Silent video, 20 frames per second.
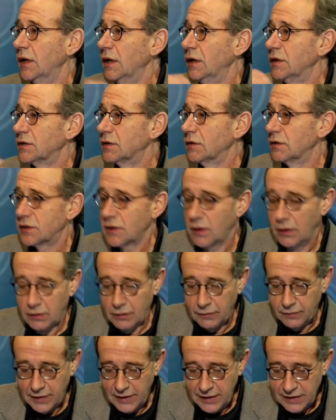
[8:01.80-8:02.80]
So there's a lot
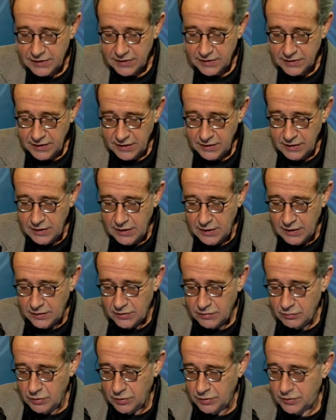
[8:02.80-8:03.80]
of listening to
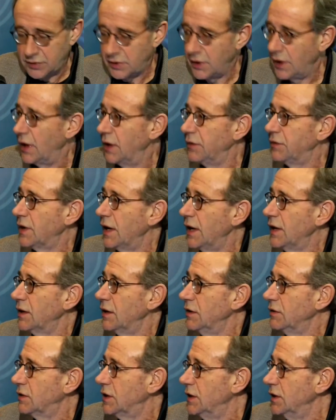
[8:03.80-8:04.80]
what and
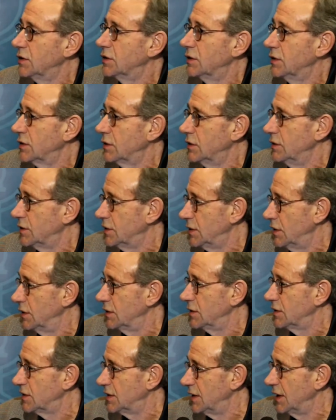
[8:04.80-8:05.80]
taking teachers'
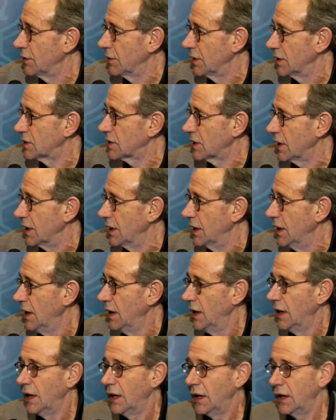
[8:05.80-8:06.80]
concerns seriously.
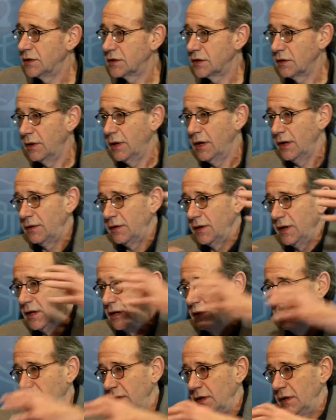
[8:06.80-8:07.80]
And so I think
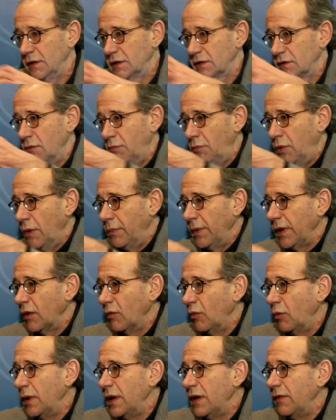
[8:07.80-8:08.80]
of it as a bobbing
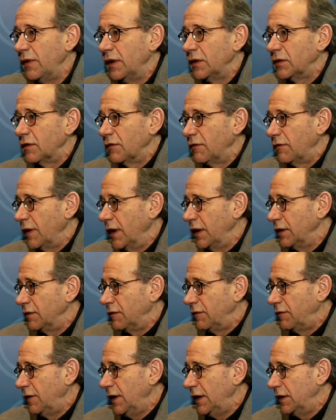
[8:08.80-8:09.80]
and weaving to find
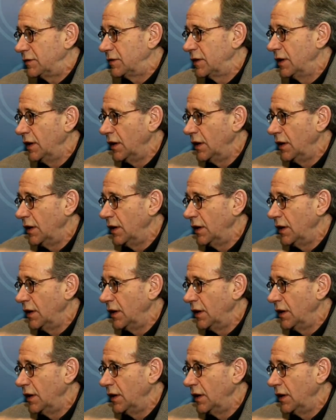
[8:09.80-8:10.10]
a fit.